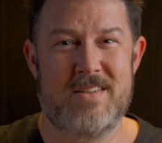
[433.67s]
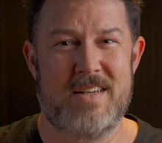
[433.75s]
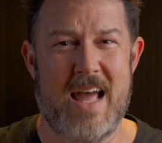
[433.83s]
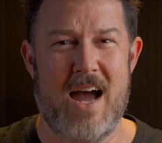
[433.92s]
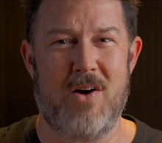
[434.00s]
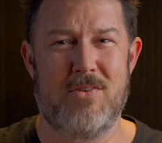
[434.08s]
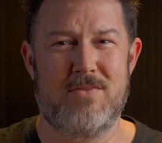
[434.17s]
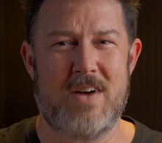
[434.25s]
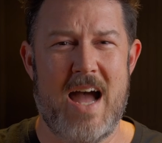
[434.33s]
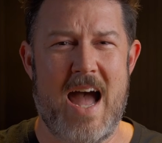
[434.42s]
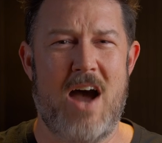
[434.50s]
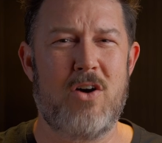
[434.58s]
Now,
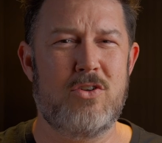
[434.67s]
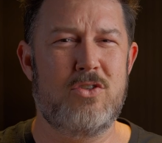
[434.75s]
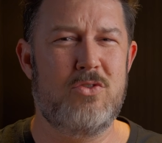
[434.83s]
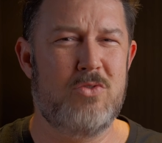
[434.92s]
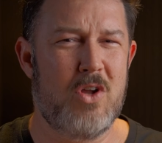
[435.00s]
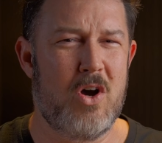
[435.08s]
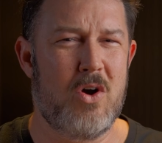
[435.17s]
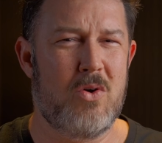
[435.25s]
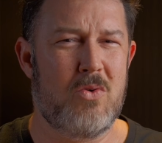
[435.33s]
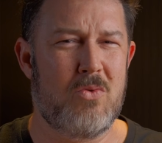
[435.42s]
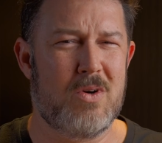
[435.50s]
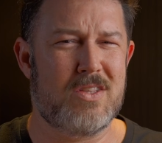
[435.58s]
how do you know
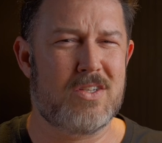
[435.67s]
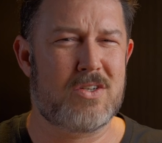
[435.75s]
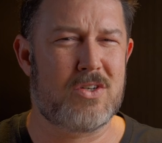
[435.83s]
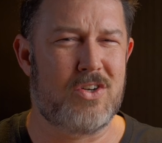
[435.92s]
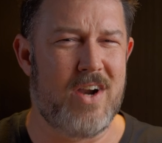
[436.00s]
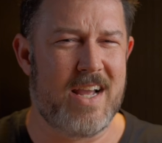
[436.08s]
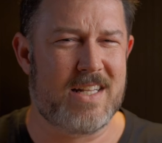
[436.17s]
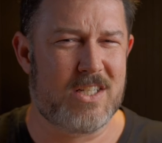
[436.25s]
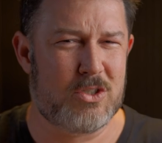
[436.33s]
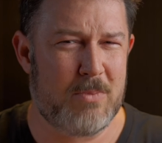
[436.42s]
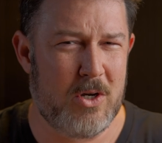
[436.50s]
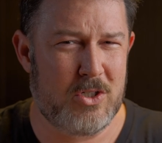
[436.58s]
what the correct
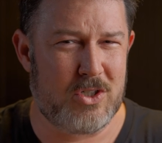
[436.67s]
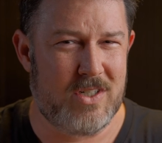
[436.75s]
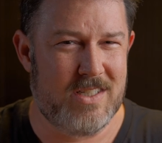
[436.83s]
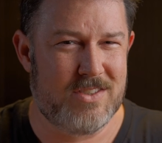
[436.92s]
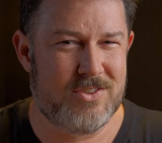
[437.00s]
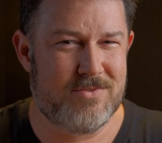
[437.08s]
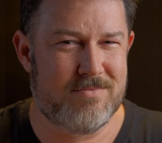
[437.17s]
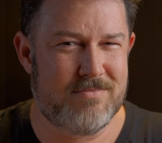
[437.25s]
exposure is?